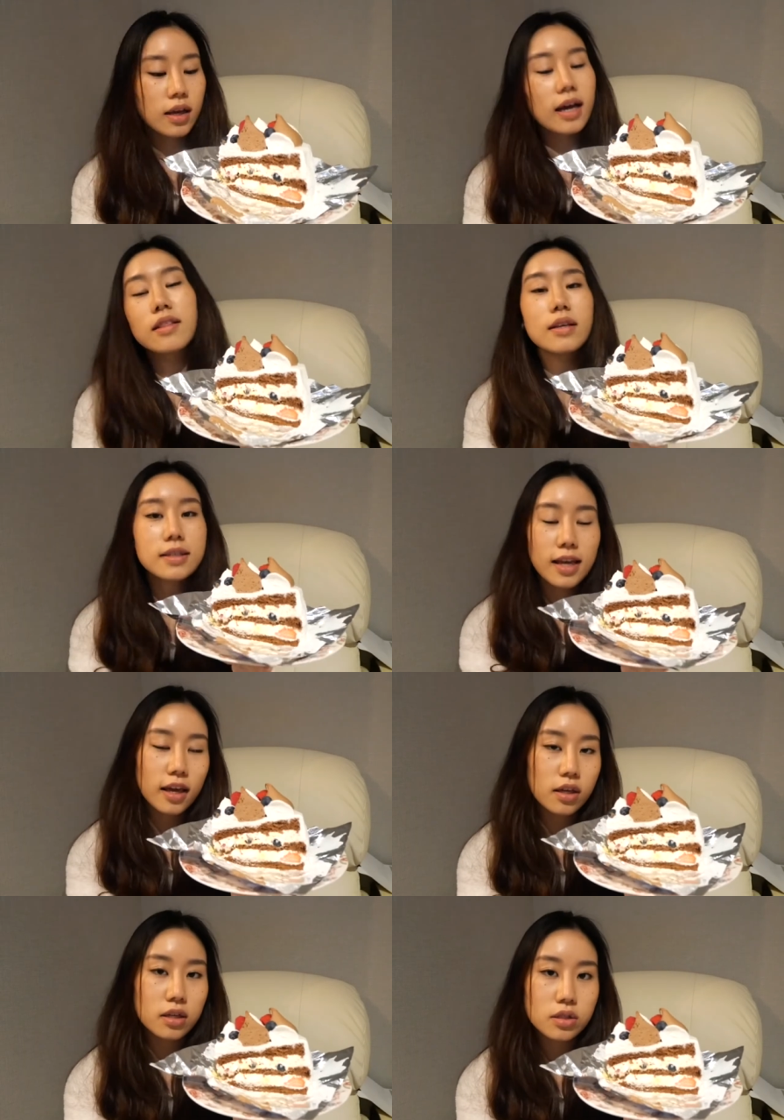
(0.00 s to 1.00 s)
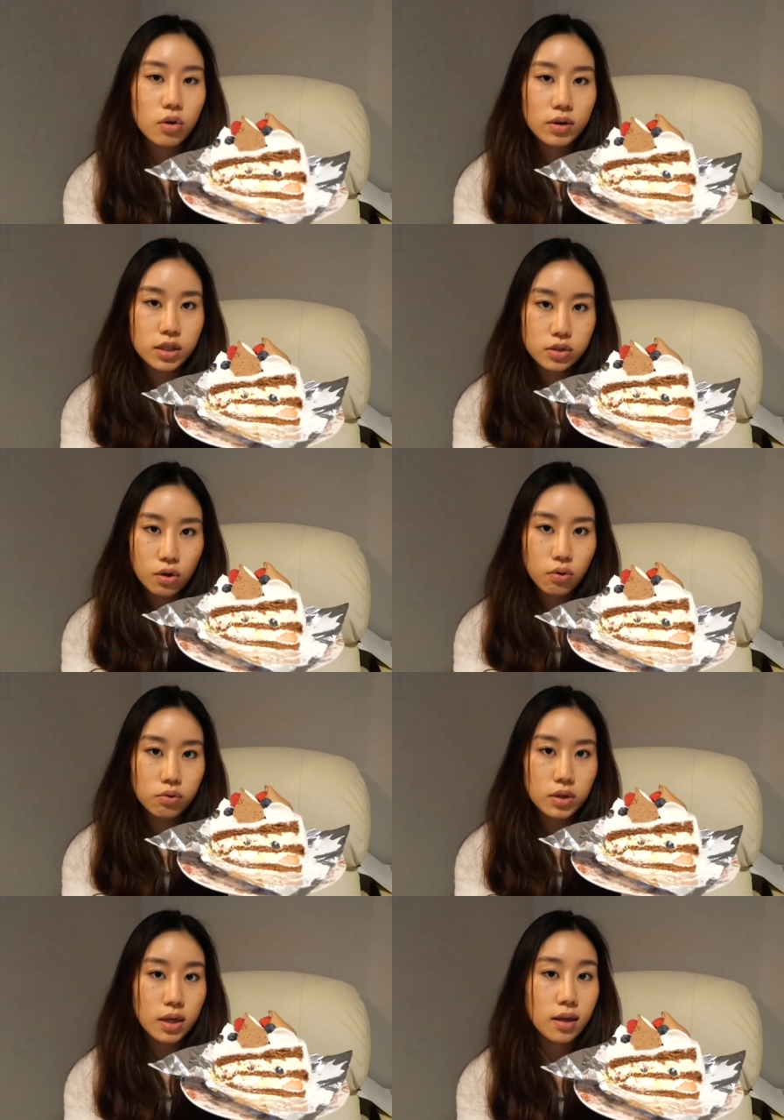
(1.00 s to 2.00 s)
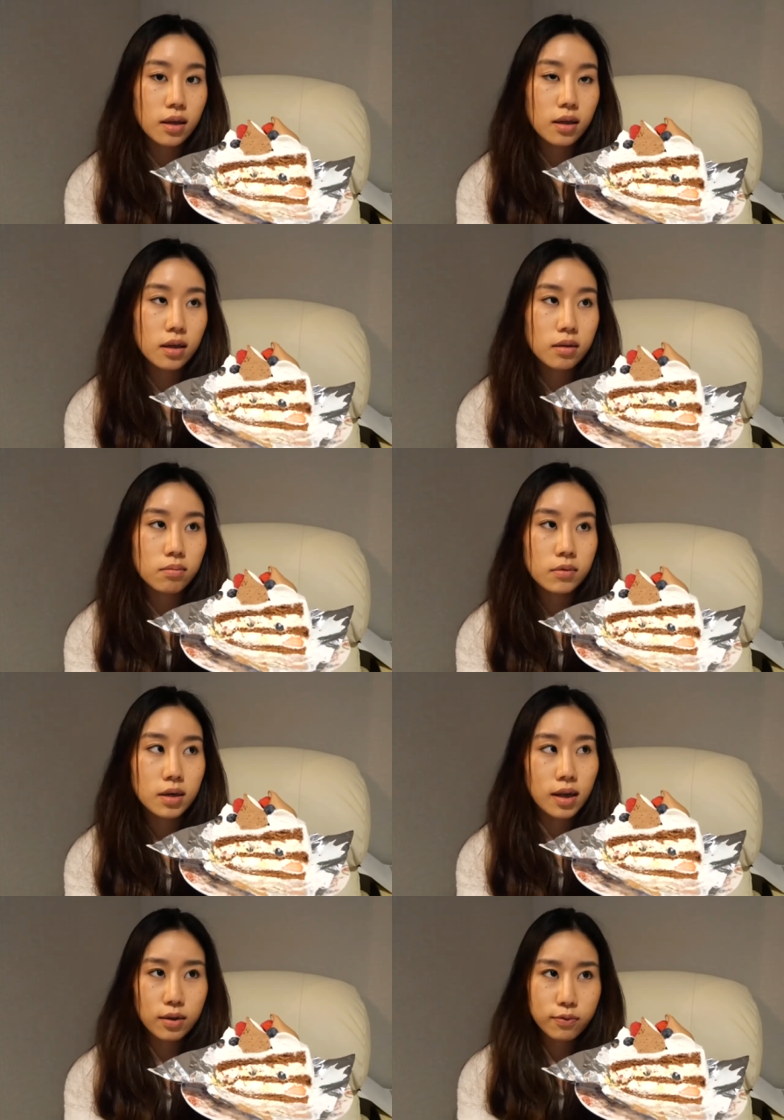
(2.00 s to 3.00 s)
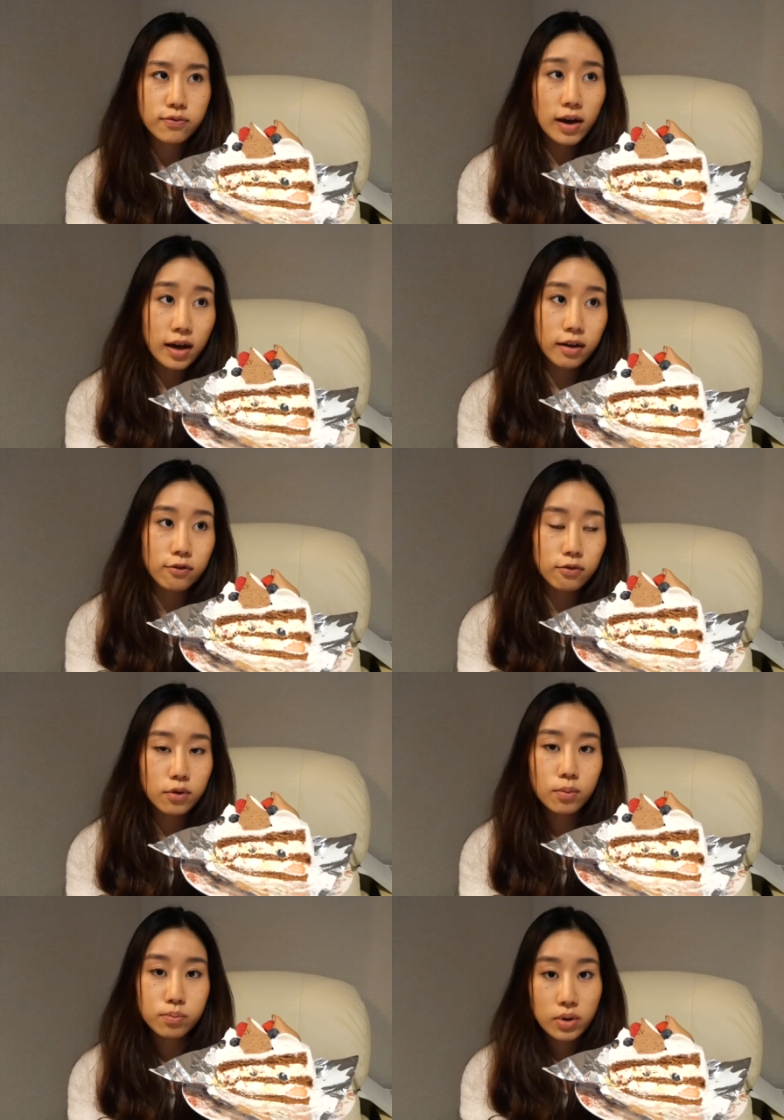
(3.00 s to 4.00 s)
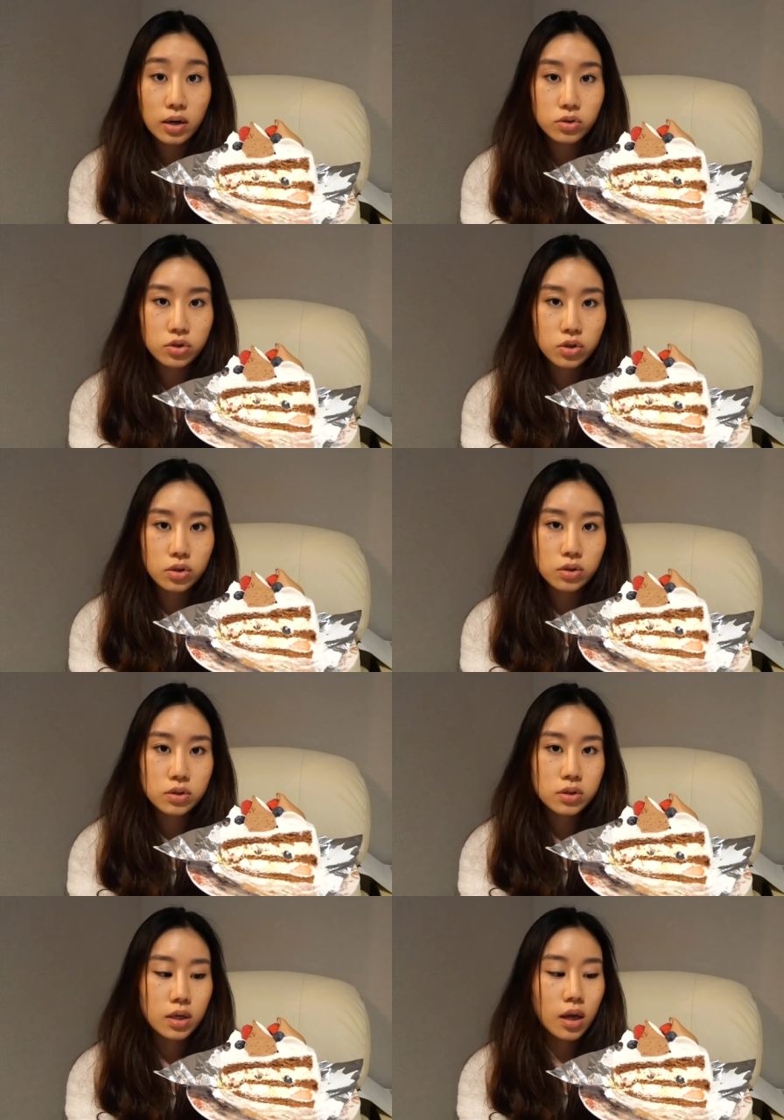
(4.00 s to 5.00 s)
And this cake is only sold in like 5 branches